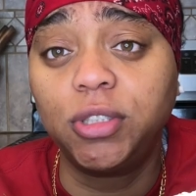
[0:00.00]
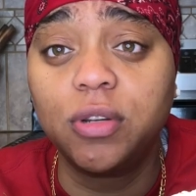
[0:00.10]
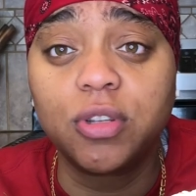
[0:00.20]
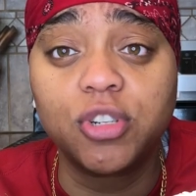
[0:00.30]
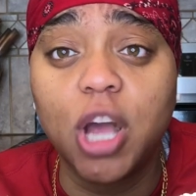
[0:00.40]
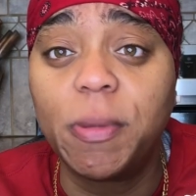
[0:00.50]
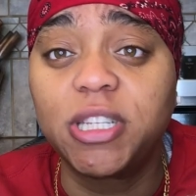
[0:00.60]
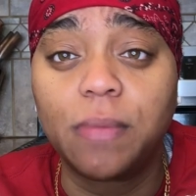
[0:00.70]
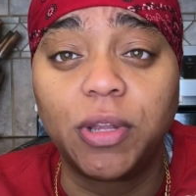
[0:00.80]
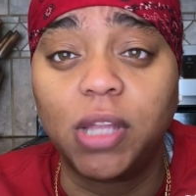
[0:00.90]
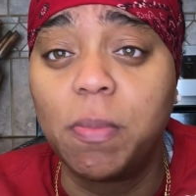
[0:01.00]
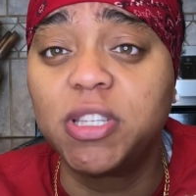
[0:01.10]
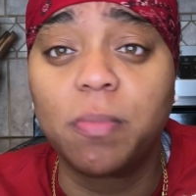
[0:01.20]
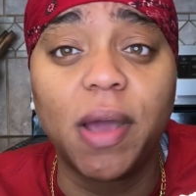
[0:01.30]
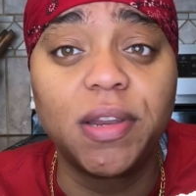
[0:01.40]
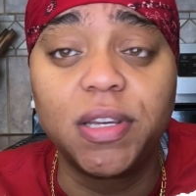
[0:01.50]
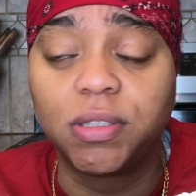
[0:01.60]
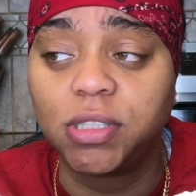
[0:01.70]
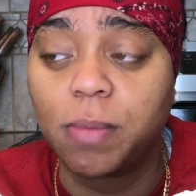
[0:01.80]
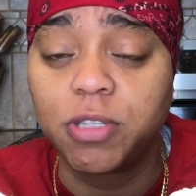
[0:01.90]
So show me something. Give me some ideas or
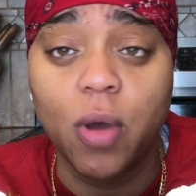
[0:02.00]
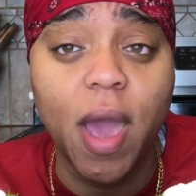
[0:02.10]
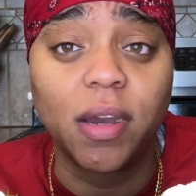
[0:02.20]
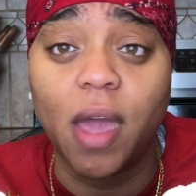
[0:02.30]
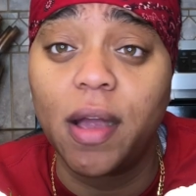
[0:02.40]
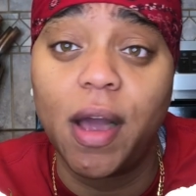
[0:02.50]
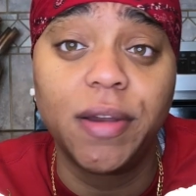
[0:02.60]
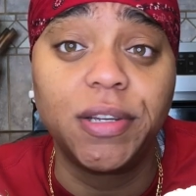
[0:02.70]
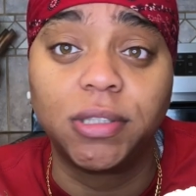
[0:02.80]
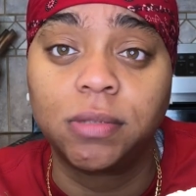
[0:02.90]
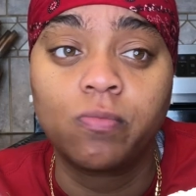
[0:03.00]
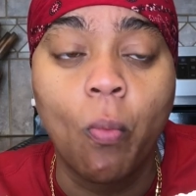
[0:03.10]
something. So I had a gang of ideas.